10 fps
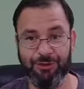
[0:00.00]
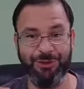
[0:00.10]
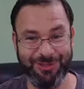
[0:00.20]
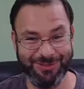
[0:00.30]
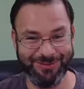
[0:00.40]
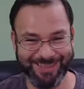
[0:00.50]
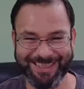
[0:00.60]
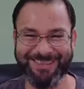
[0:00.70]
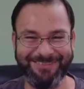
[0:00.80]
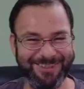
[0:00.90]
to you, you
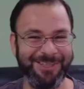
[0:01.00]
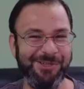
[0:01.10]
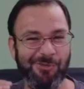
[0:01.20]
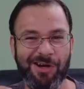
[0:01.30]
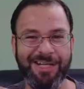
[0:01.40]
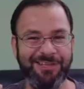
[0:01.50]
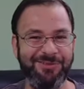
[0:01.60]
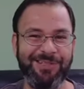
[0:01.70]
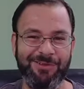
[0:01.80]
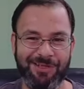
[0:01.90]
know, whether you want to
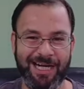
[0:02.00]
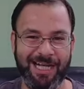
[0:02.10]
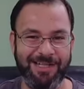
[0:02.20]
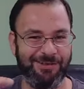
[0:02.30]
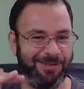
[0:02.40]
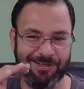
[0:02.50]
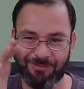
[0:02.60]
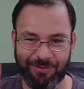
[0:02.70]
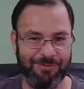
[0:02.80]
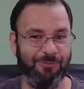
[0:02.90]
do it or not,
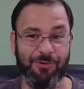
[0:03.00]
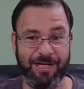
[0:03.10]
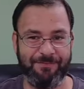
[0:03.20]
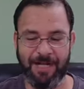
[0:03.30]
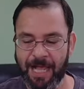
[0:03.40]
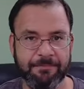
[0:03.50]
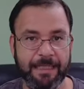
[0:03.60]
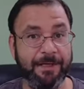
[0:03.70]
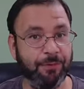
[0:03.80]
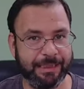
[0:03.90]
or whatever.
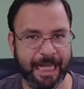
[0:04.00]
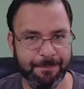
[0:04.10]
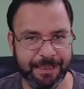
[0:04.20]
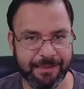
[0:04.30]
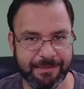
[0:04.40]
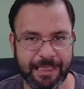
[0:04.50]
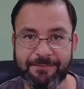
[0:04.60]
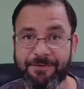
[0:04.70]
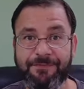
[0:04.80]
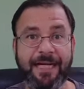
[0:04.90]
And with that being said,
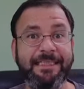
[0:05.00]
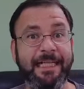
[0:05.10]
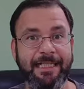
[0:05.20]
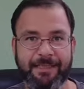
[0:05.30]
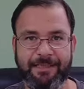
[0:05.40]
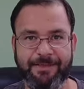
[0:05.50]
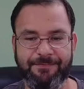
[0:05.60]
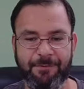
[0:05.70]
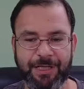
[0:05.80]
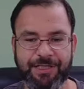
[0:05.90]
if you find any of this
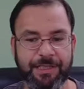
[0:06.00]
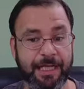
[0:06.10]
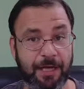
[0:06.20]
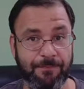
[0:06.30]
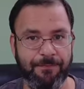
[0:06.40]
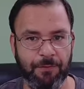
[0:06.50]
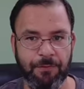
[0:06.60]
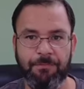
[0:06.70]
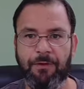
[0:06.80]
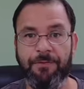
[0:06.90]
information helpful
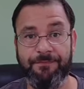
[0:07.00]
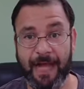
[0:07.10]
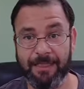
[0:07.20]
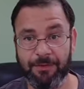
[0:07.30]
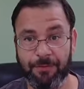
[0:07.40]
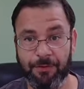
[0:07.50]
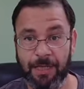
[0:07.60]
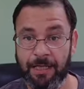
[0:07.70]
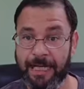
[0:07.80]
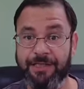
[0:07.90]
or valuable,
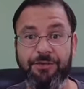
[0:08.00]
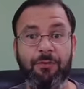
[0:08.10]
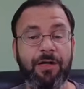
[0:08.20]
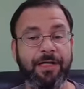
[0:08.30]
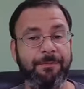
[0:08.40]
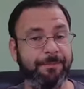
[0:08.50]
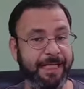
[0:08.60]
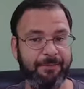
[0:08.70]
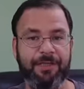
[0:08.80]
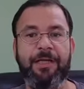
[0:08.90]
and you want to be
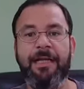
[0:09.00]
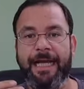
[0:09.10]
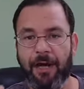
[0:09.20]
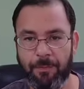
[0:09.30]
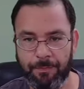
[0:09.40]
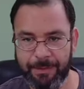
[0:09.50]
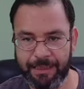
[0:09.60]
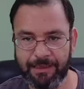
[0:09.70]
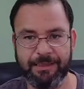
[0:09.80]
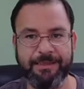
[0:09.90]
able to help
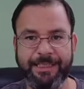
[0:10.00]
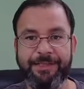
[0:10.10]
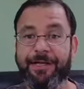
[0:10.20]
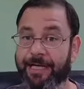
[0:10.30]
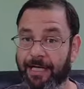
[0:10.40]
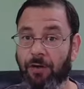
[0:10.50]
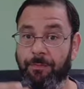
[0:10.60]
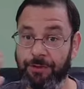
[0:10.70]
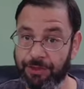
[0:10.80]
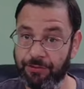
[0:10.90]
me continue to
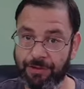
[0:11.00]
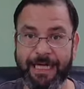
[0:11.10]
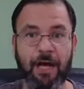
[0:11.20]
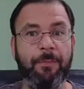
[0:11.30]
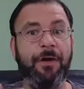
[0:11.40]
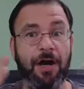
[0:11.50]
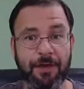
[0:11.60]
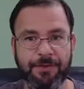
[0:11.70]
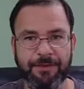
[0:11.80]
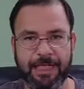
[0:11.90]
help you and help
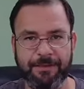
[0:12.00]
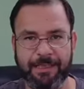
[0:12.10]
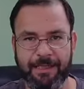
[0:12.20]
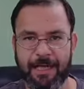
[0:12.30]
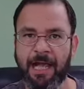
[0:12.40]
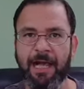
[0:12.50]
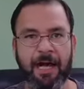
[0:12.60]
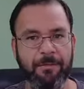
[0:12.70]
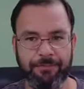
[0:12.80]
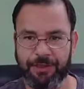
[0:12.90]
others out there, you
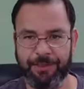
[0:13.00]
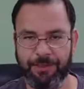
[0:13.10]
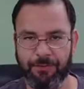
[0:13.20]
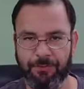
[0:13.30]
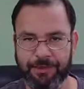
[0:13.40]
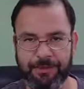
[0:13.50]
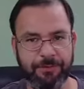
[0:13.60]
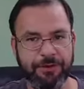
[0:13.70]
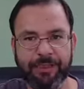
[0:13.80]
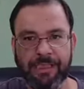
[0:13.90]
already know what to do.
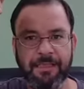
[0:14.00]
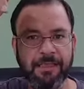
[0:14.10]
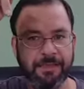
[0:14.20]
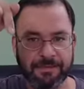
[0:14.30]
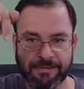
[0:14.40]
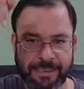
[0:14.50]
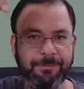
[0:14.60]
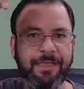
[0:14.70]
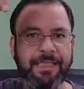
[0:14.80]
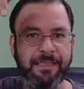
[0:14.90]
You can
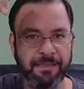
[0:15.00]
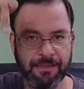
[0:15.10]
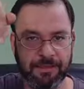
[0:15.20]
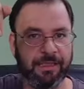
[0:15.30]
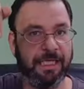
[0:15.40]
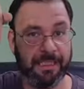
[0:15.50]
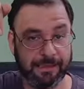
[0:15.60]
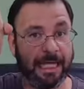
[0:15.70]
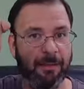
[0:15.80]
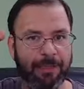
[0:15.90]
simply click
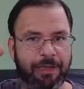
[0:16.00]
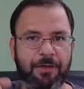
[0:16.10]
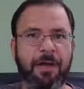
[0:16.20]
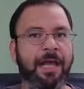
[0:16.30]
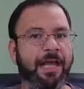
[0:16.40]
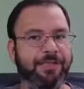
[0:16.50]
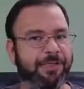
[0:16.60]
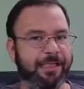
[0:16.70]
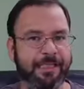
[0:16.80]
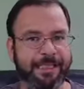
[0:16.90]
down below and you
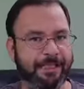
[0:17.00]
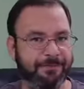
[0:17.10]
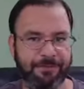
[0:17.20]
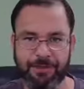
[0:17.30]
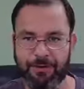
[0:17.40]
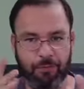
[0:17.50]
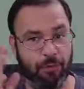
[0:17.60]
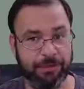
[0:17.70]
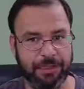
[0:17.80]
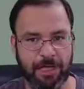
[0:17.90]
can leave, you know,
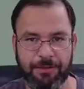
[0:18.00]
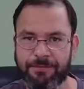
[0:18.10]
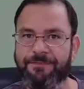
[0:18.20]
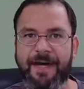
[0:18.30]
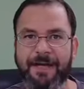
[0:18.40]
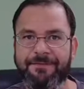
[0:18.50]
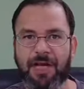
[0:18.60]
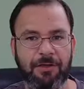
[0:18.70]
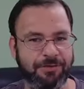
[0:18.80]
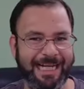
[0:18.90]
$1,
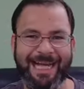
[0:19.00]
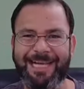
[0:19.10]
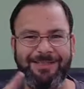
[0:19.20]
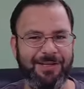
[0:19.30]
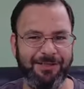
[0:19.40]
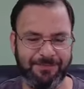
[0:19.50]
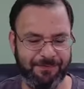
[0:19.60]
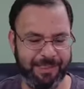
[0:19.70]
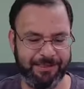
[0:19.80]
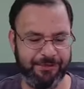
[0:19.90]
$5. I got tons of
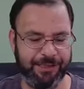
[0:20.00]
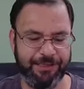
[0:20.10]
links. So you